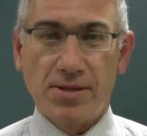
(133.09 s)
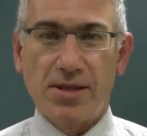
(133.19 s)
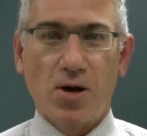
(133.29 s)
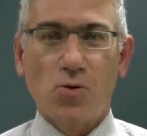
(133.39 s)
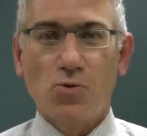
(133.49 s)

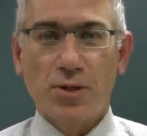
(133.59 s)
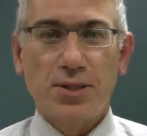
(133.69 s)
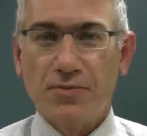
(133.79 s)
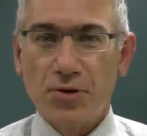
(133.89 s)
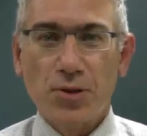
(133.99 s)
the whole
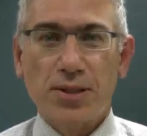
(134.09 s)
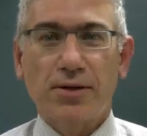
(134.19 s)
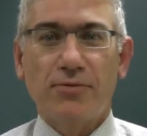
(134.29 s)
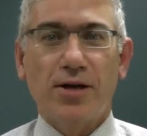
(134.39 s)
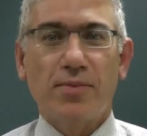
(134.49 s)
rest of the New
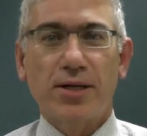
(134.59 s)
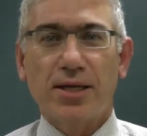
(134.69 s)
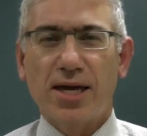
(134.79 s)
Zealand family,